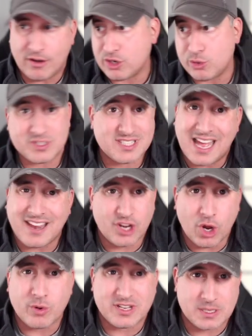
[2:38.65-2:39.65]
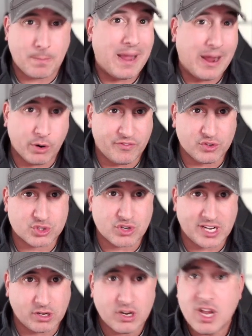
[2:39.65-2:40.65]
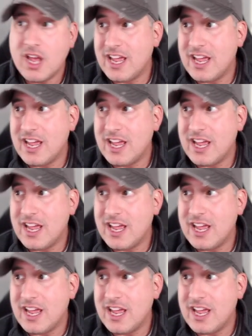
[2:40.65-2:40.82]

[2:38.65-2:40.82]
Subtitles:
who is not known as a powerful striker.